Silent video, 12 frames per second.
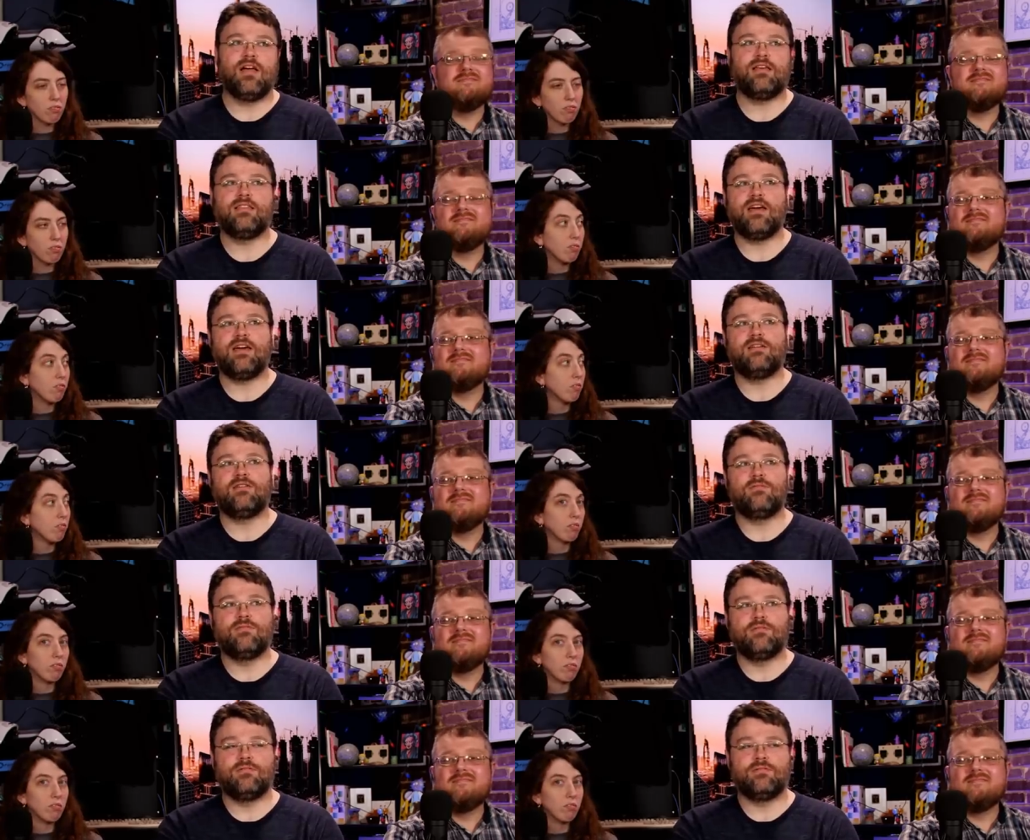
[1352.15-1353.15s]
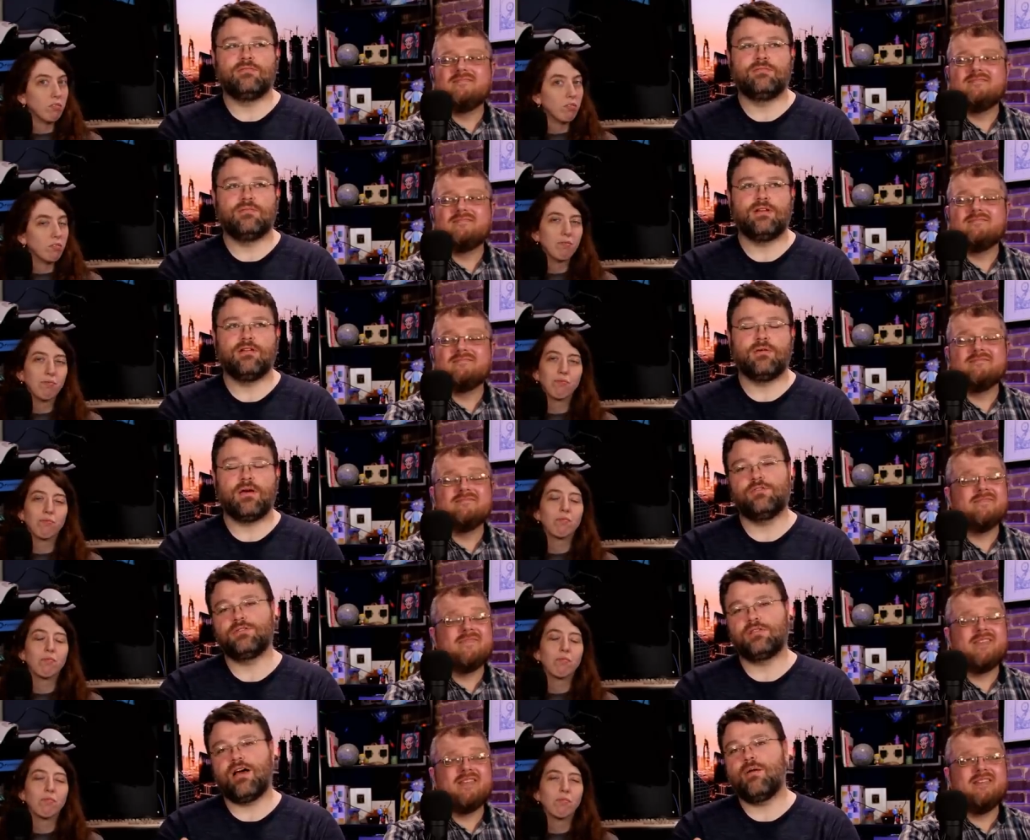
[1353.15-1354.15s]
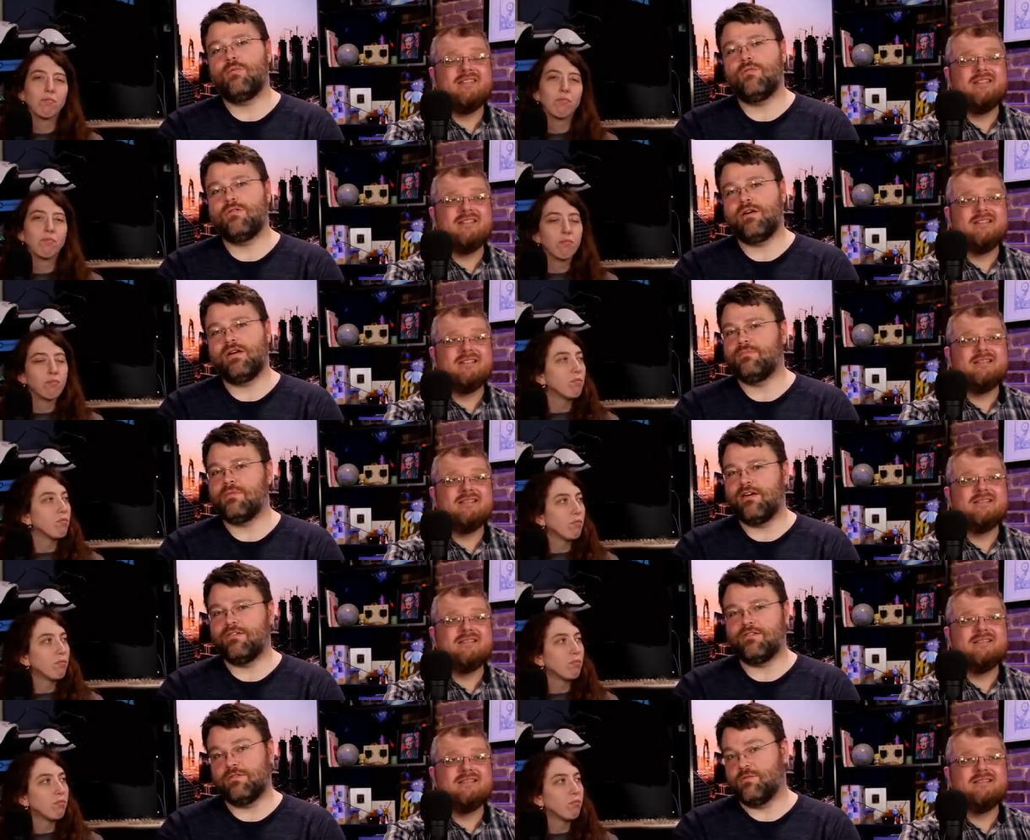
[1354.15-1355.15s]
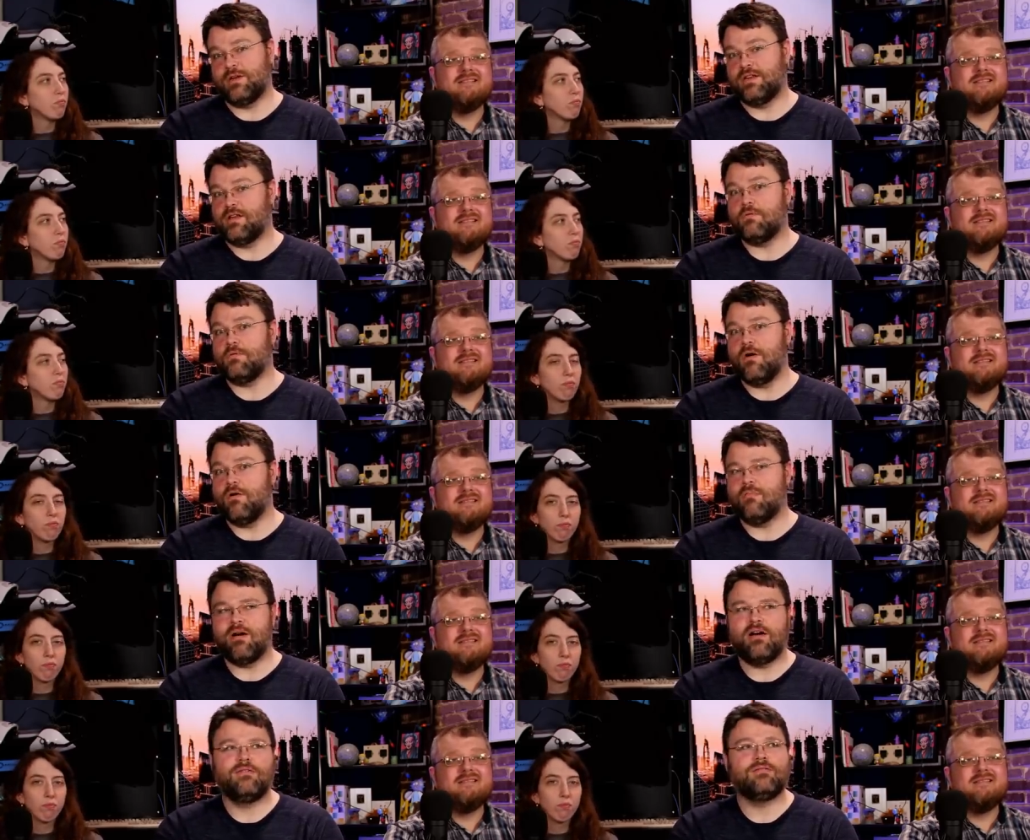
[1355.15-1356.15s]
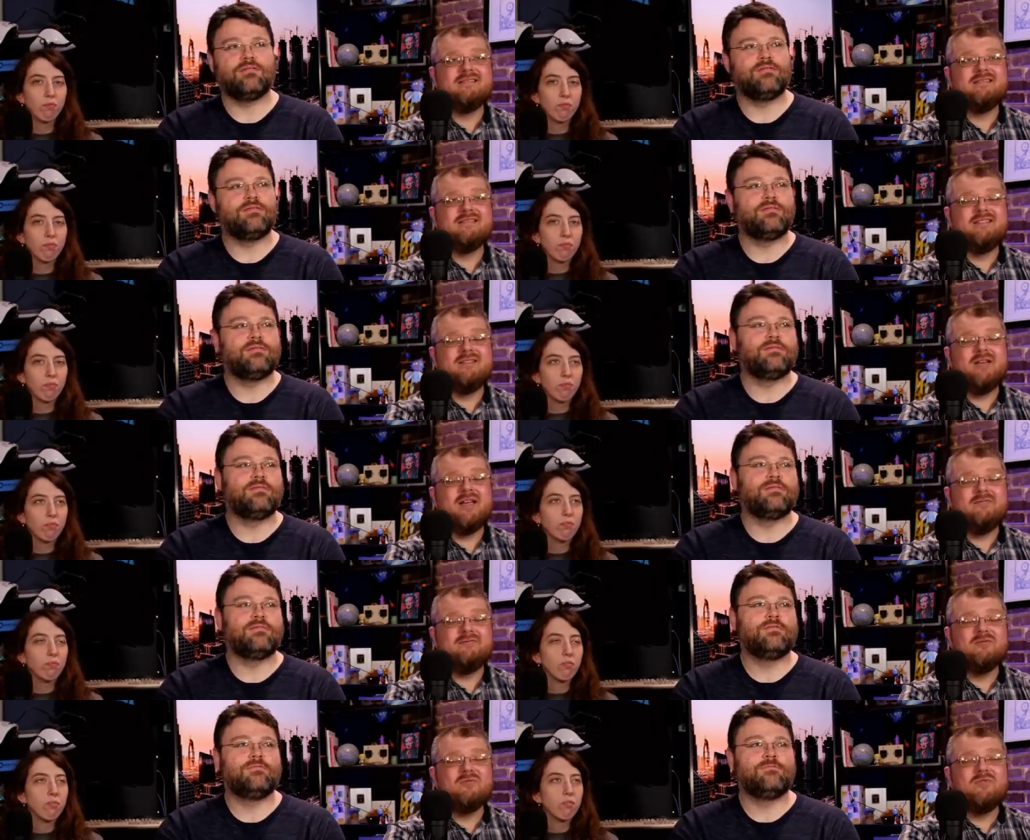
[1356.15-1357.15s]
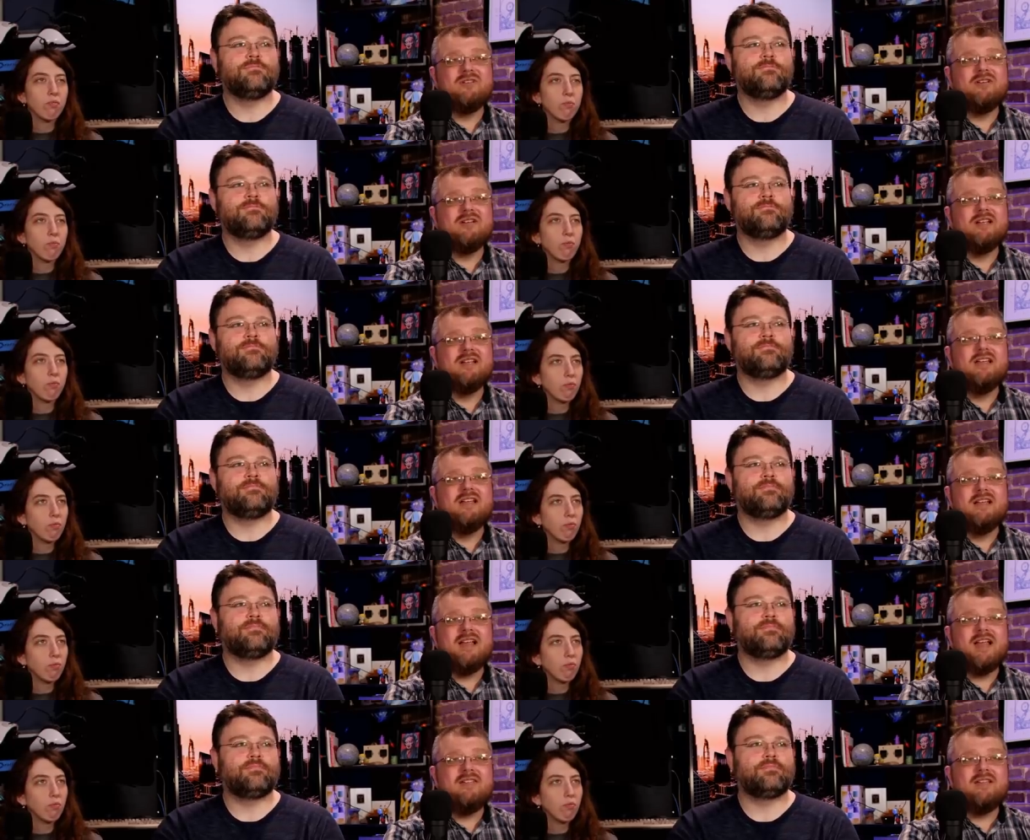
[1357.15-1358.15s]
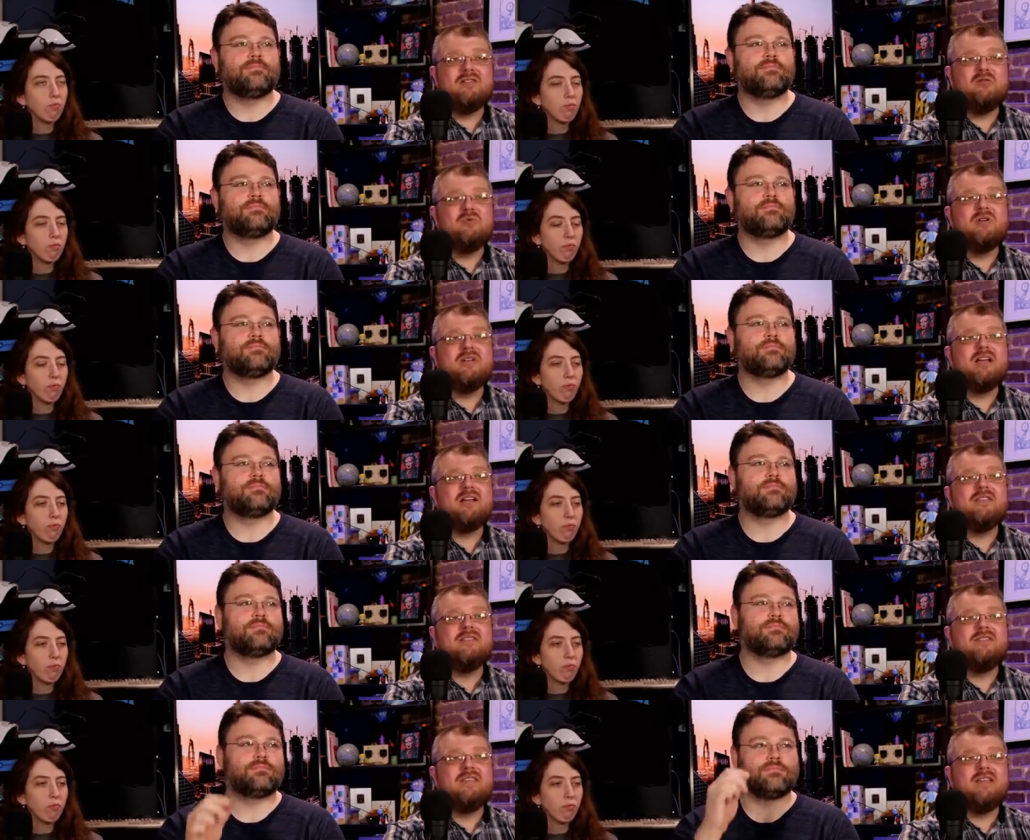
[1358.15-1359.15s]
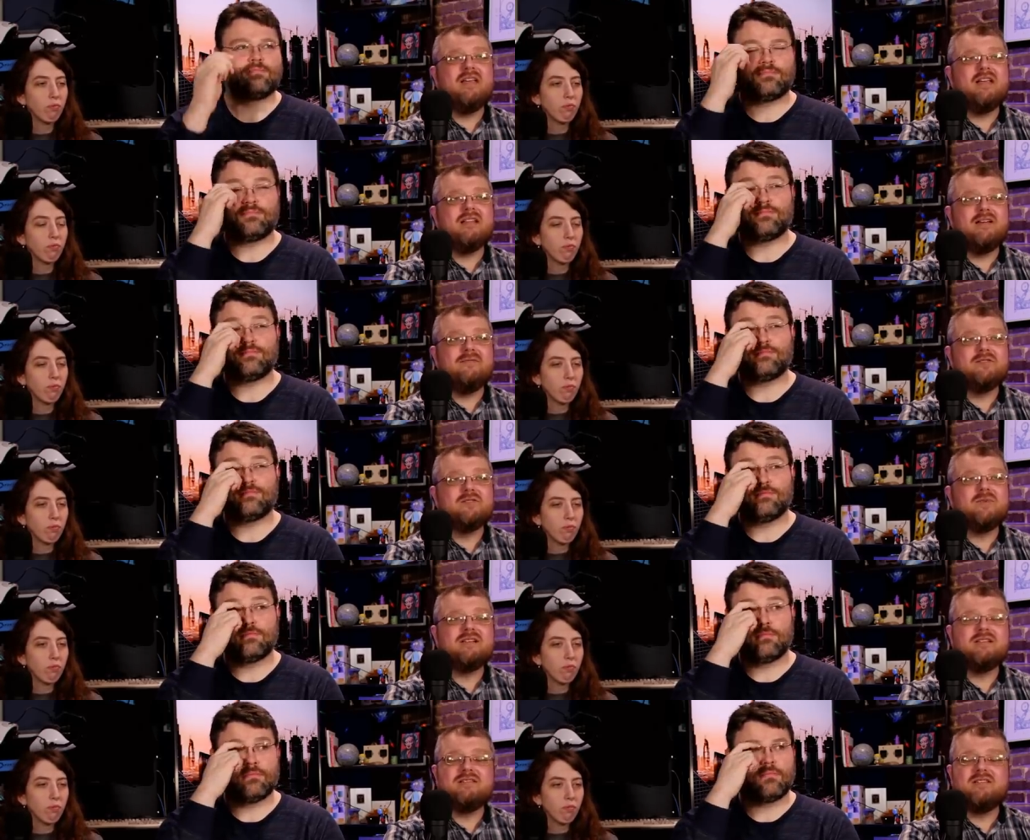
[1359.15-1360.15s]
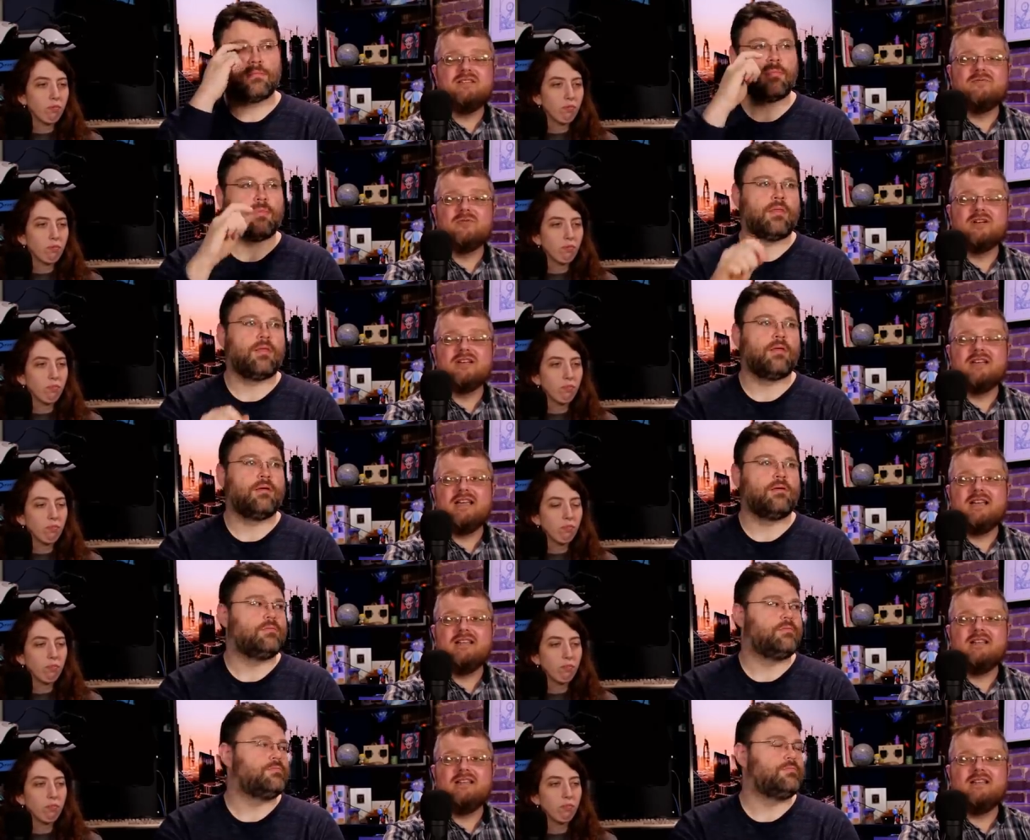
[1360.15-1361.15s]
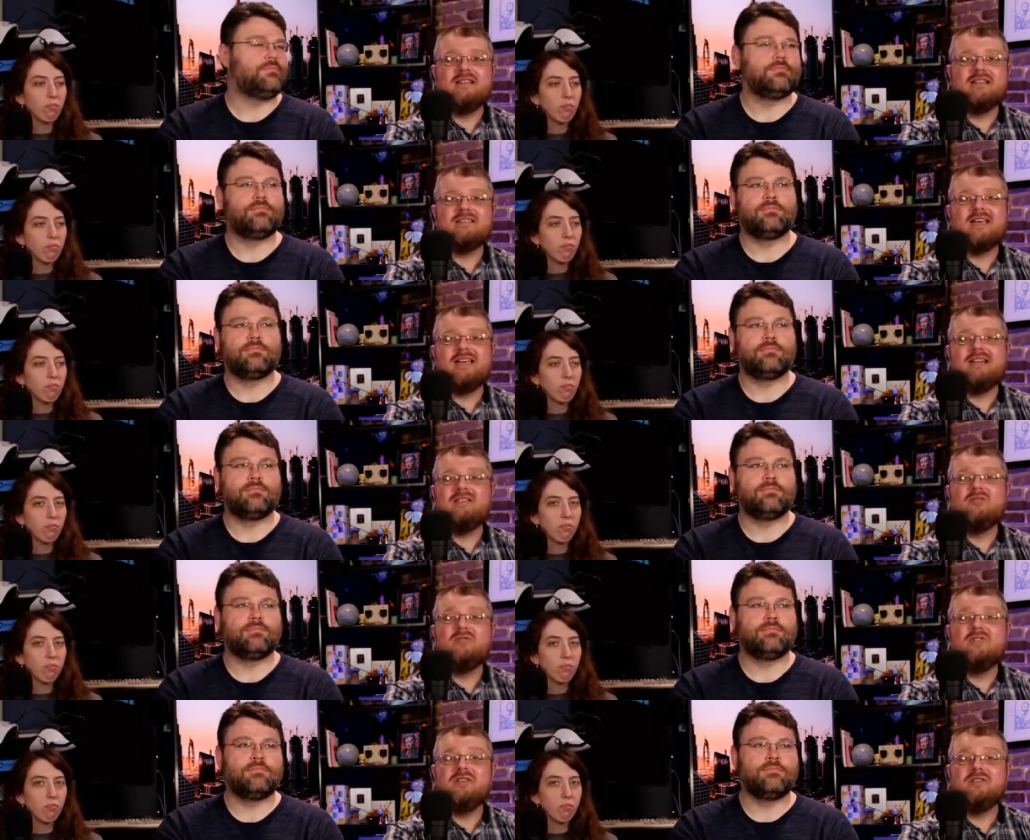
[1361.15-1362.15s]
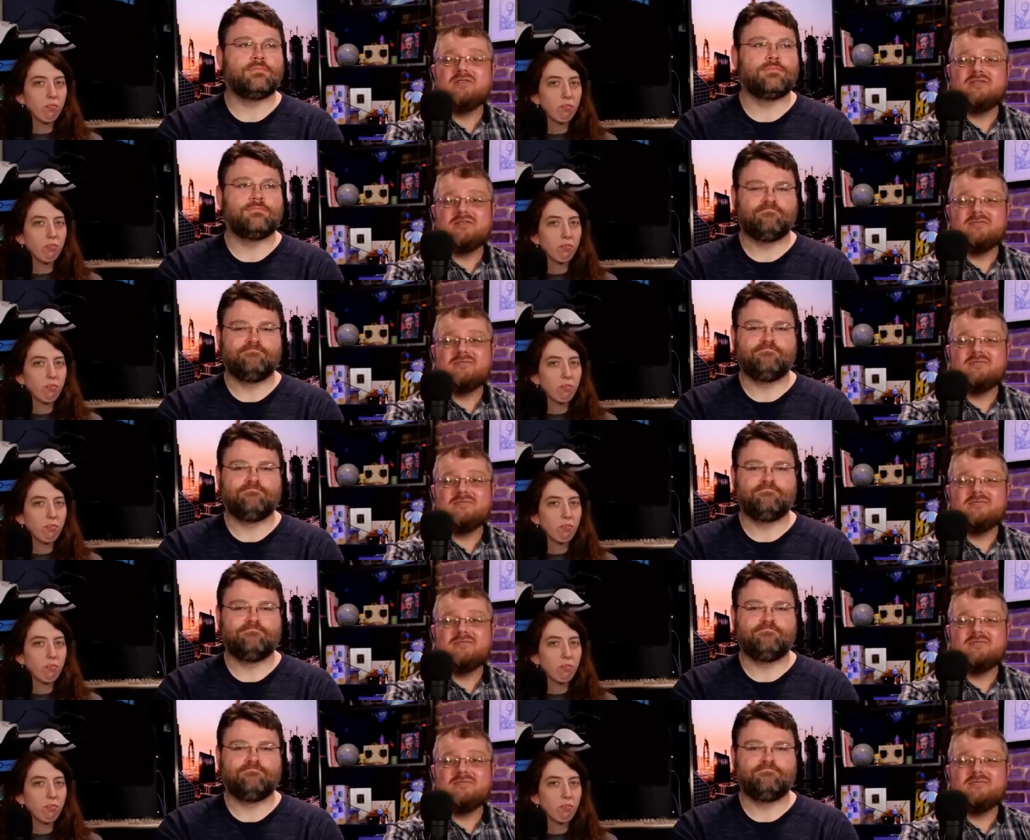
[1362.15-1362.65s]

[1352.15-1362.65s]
Speaker 1: like that, or you know? And there's a lot more about MK Ultra that we don't know about.
Speaker 2: Yeah, I have to wonder. Uh, they do point out that the life expectancy for a Canadian is 82 years.